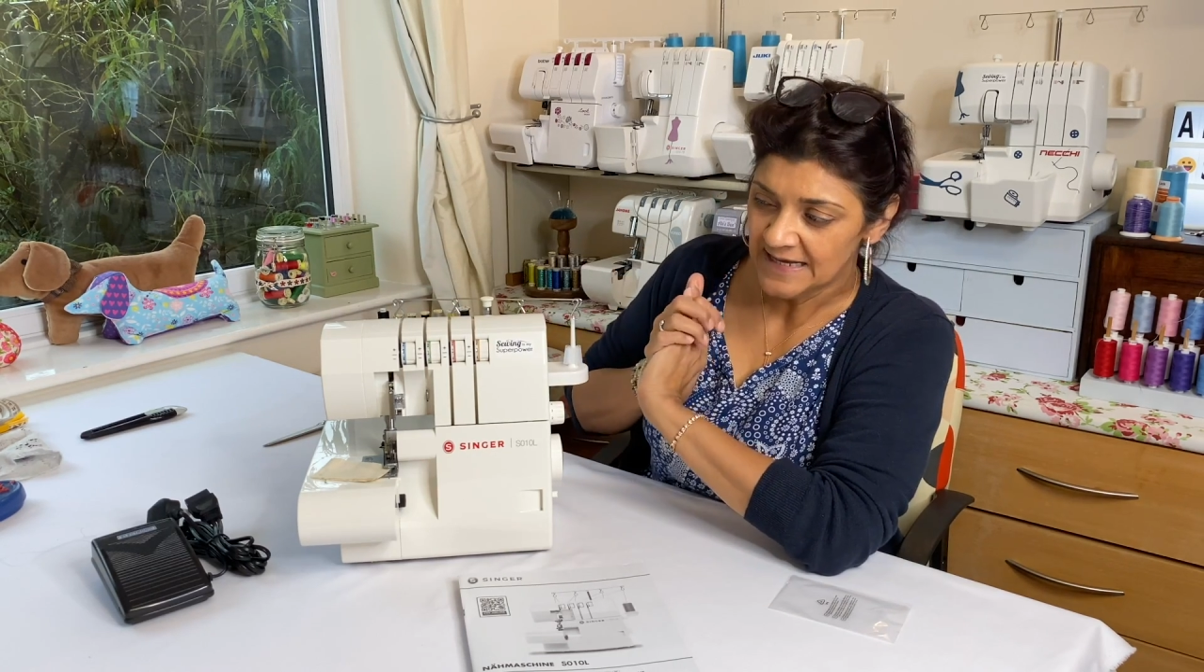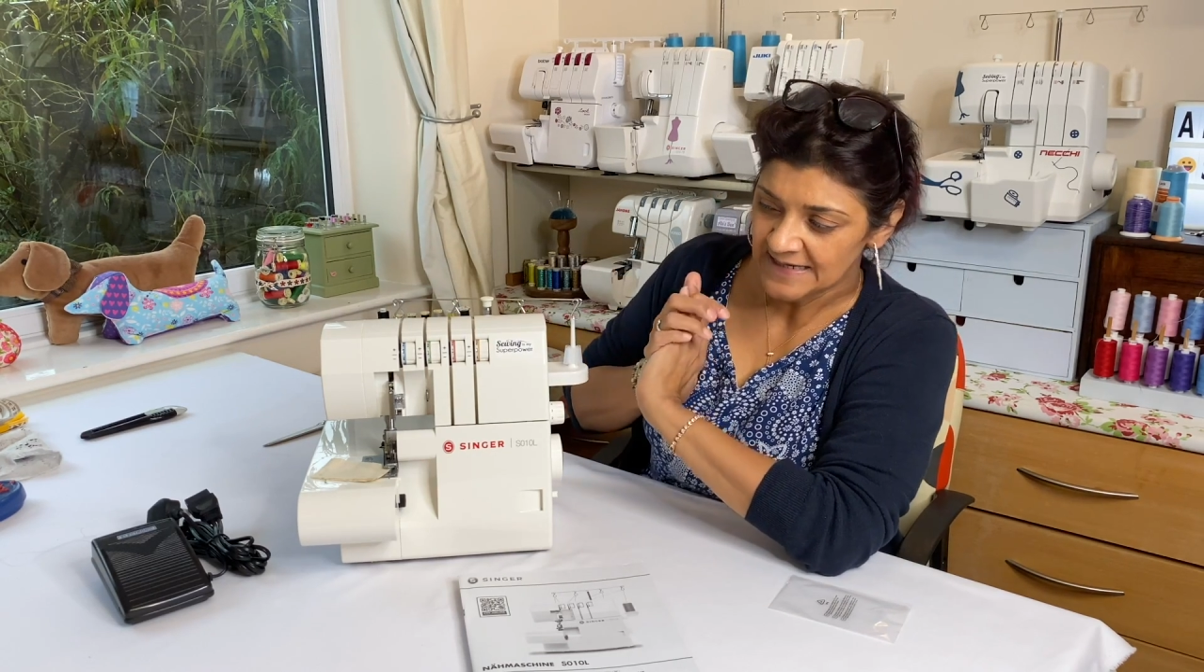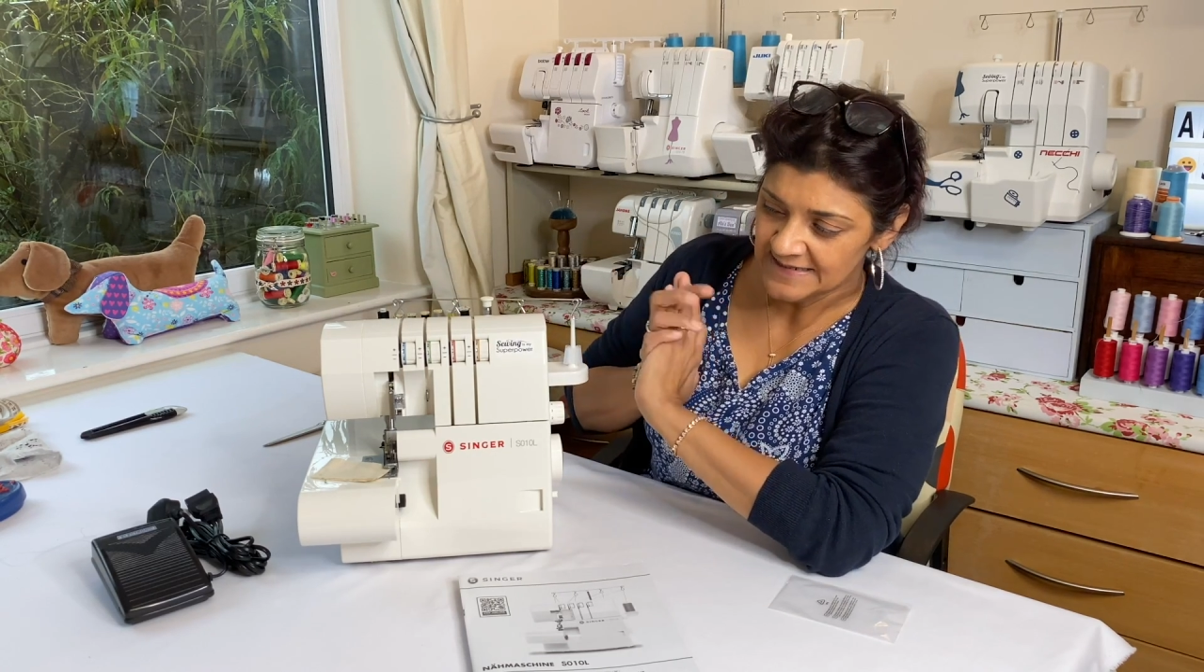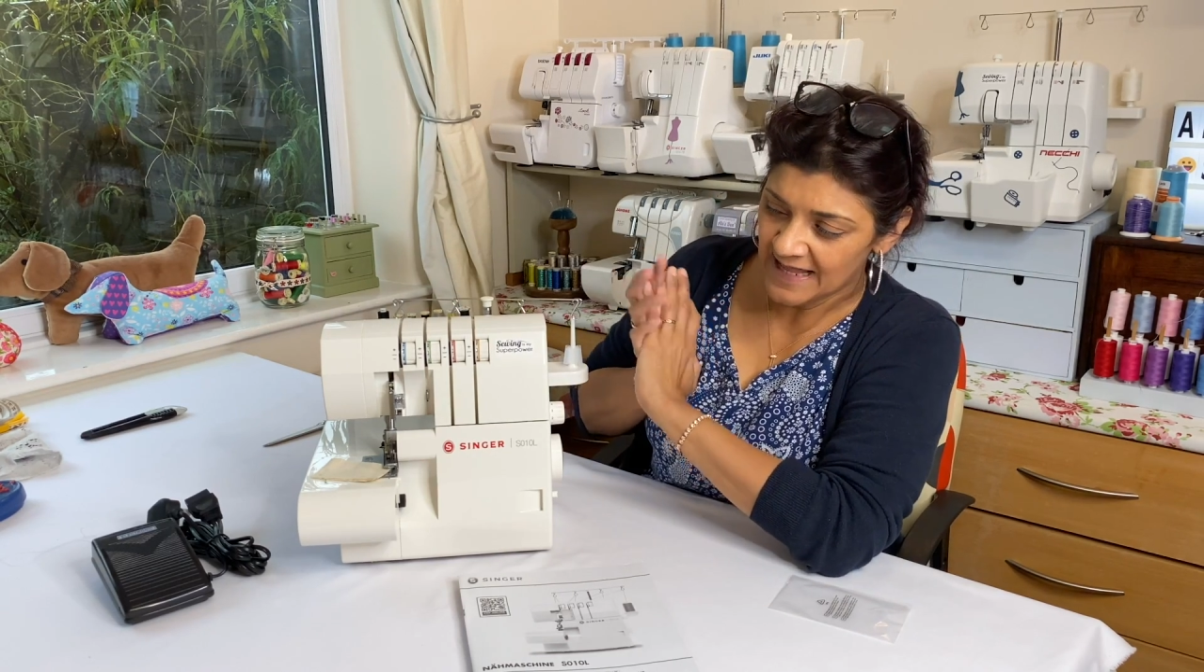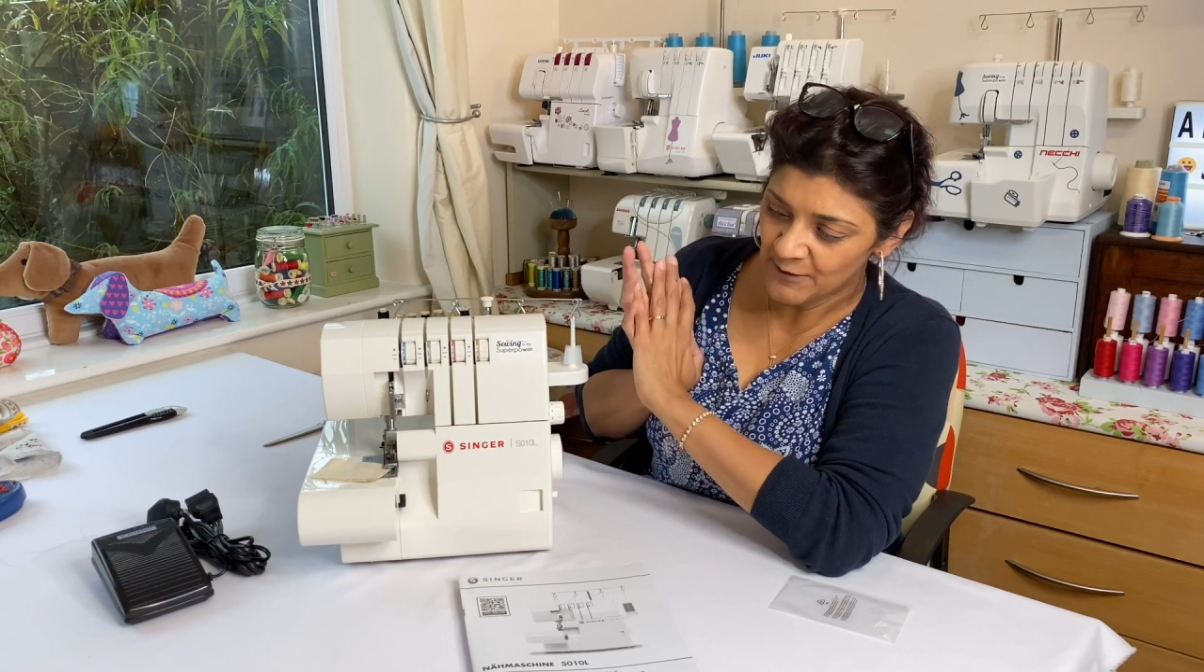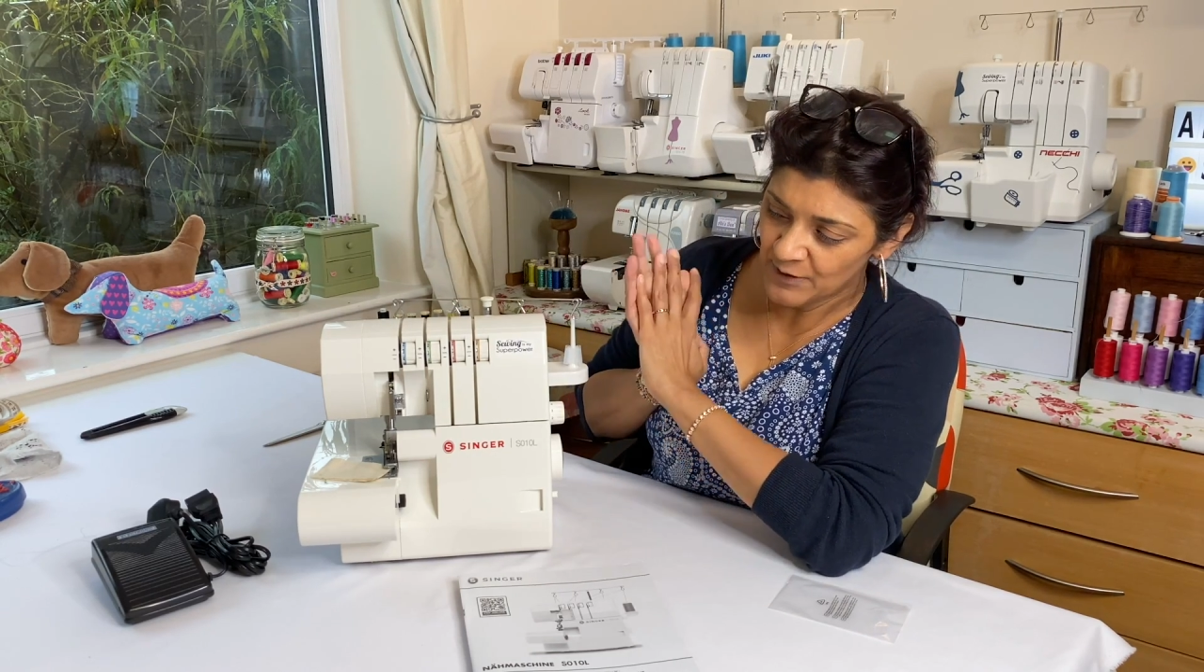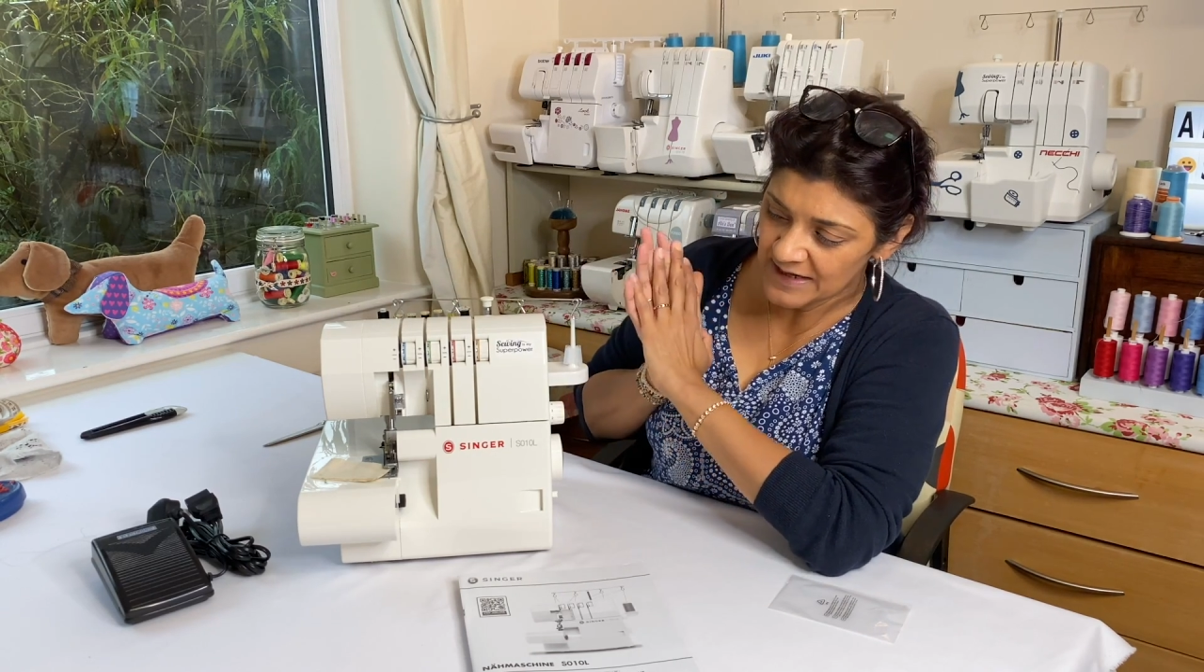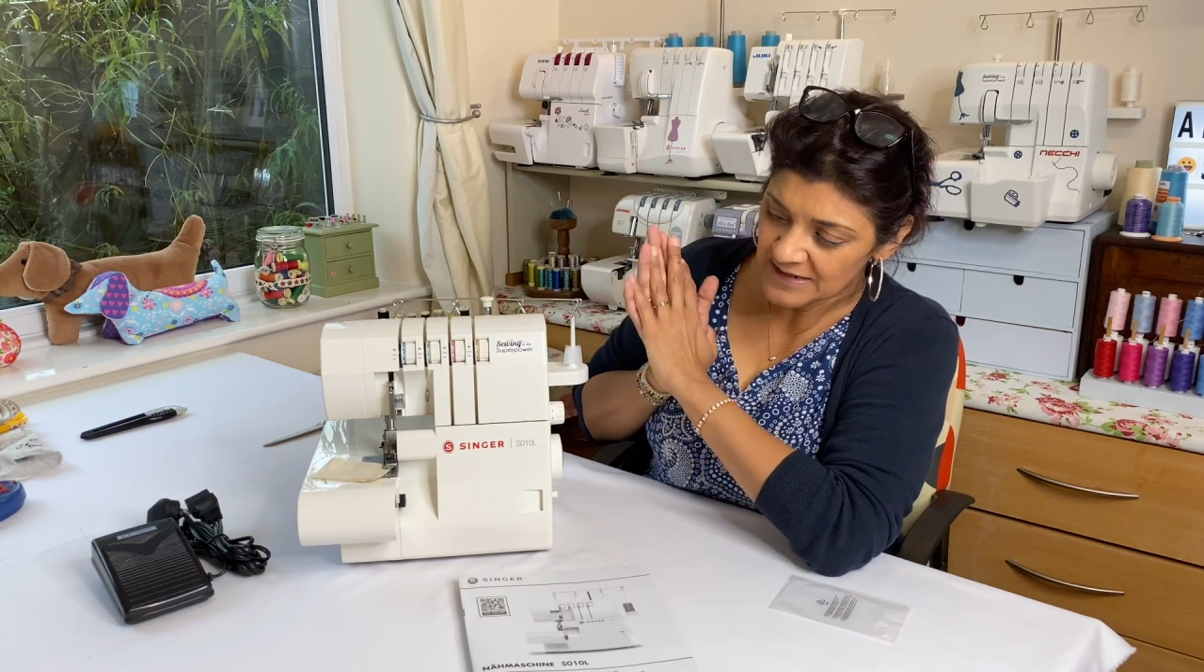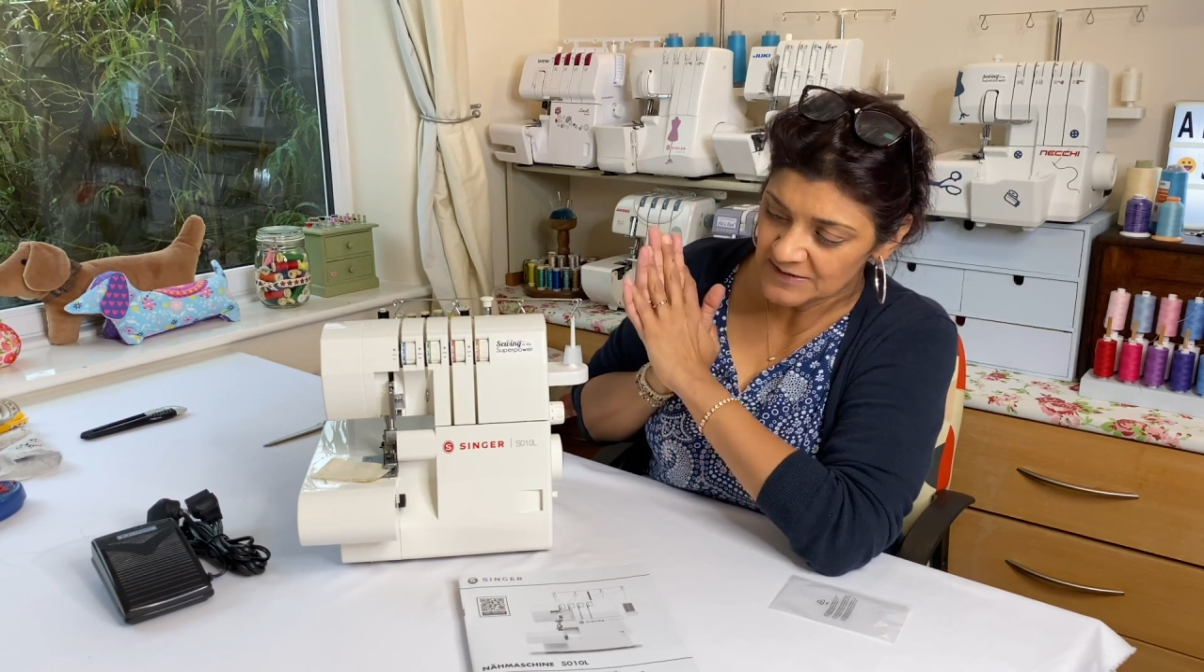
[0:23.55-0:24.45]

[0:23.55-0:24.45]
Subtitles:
Now it